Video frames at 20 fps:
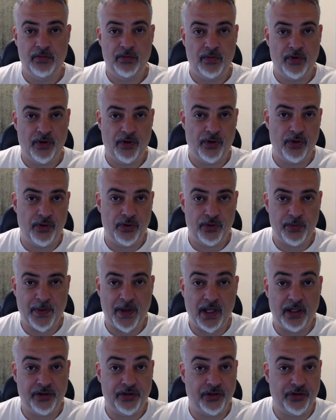those
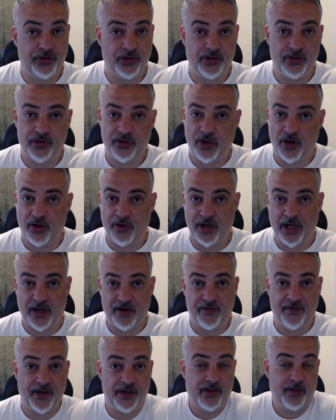politicians are not
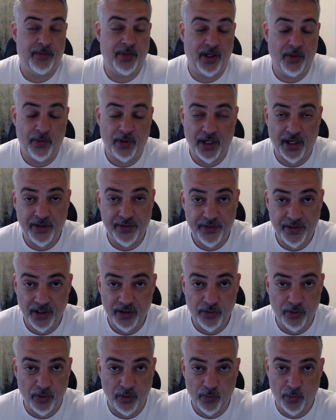affected by what I
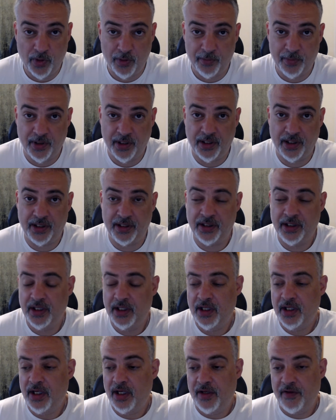think or what my
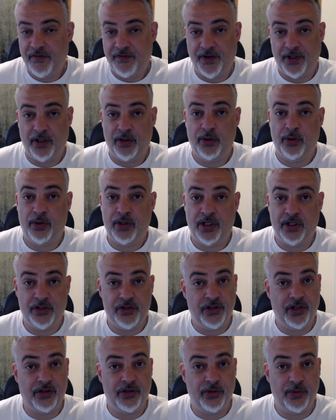fellow
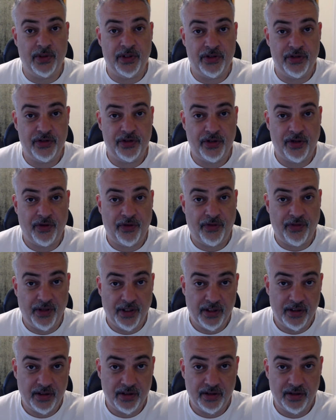constituents
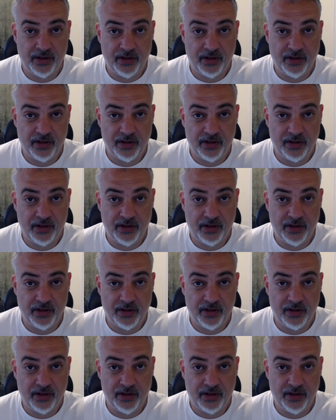think.